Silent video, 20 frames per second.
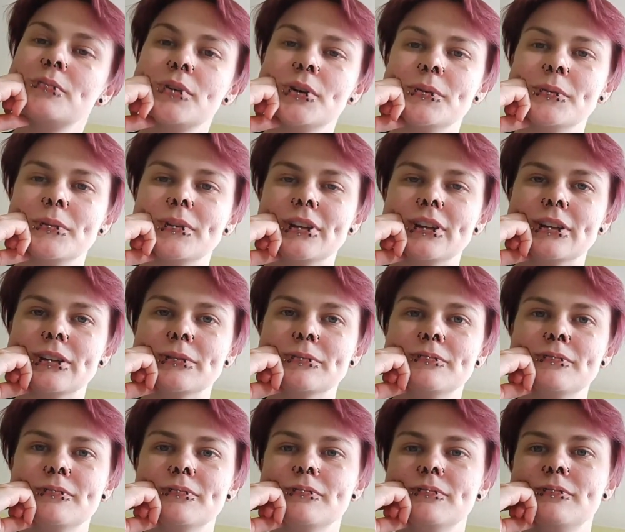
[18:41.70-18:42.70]

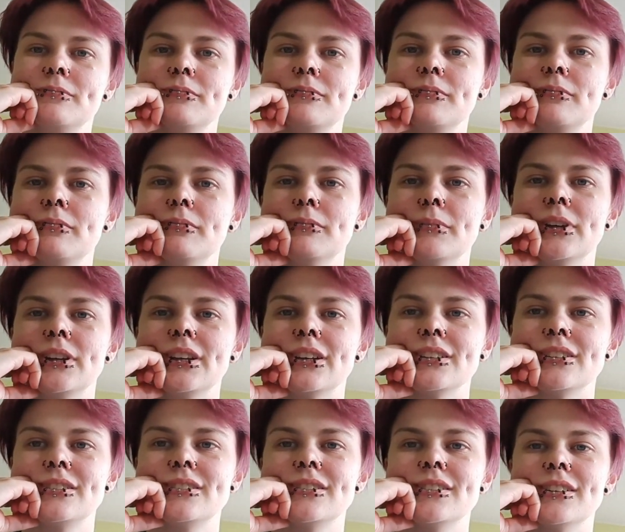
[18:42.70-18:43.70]
Probably my
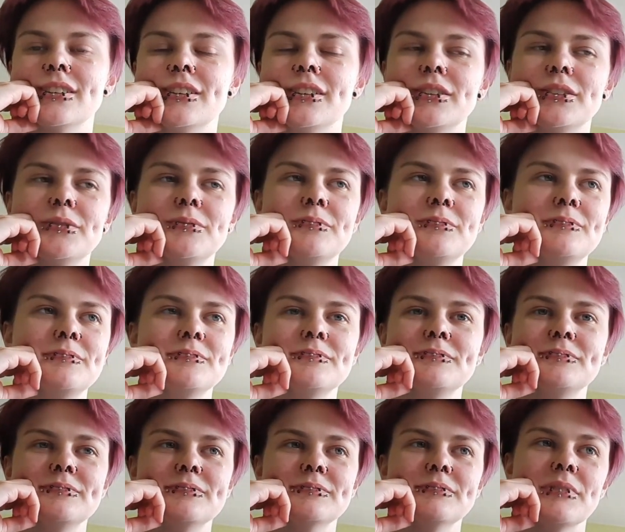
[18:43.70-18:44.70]
dad's side,
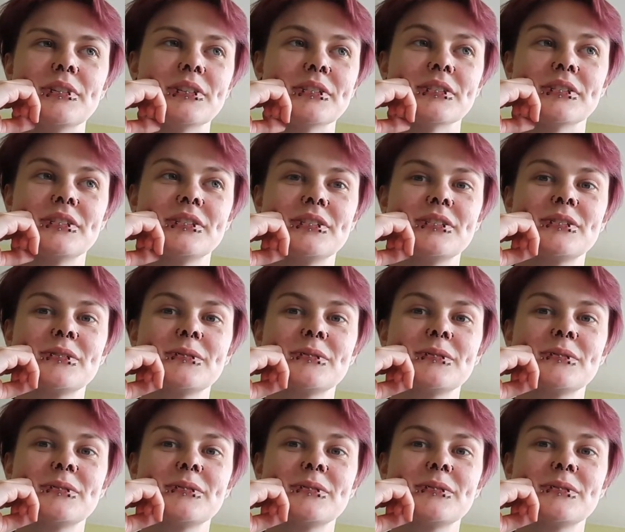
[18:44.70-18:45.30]
because